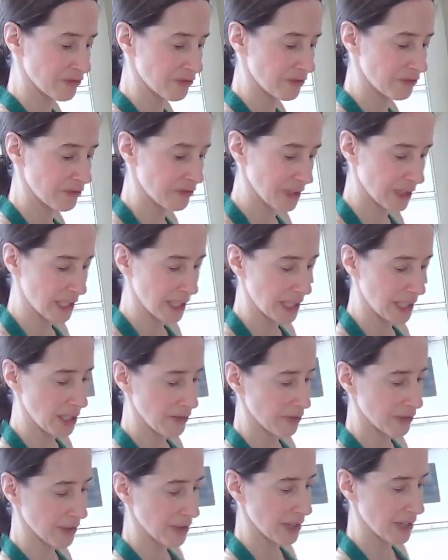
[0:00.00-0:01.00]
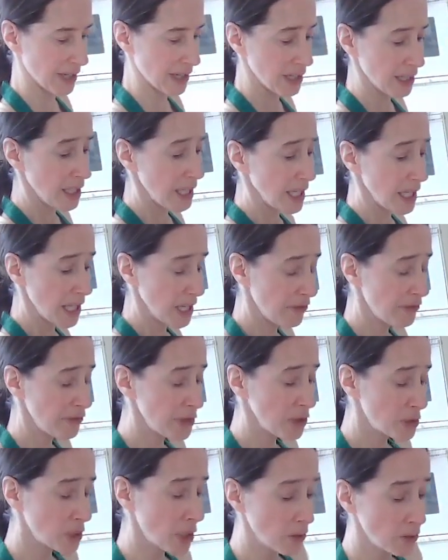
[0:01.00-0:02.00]
flavour there. If
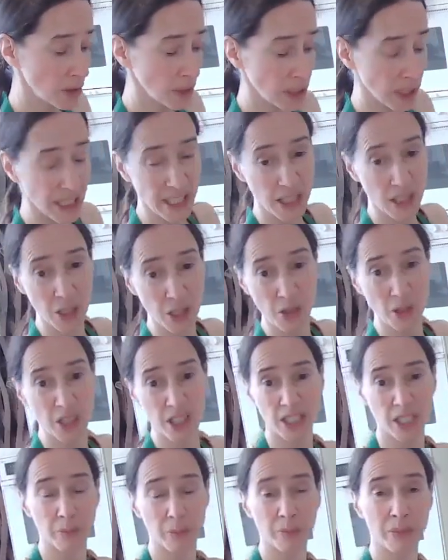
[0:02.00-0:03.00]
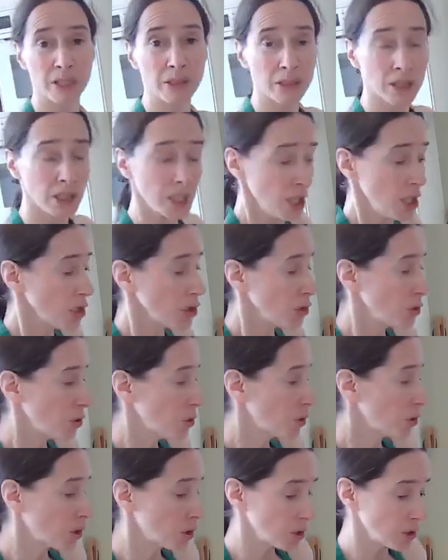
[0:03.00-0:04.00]
you don't like coconut milk,
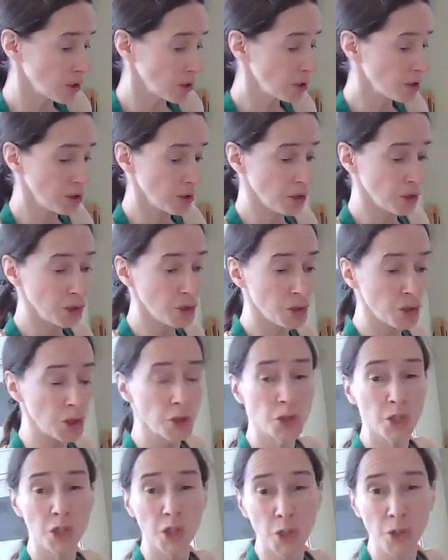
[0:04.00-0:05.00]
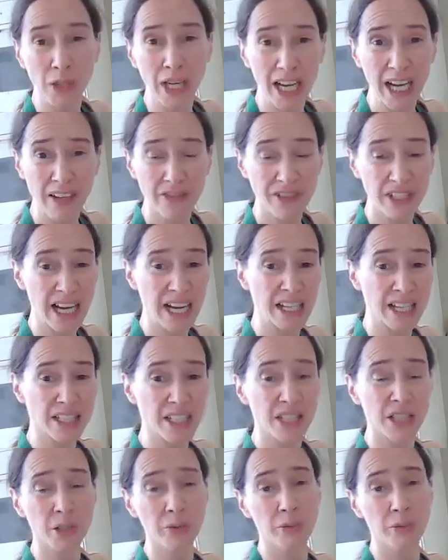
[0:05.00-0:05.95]
you can, you know, you don't have to add it.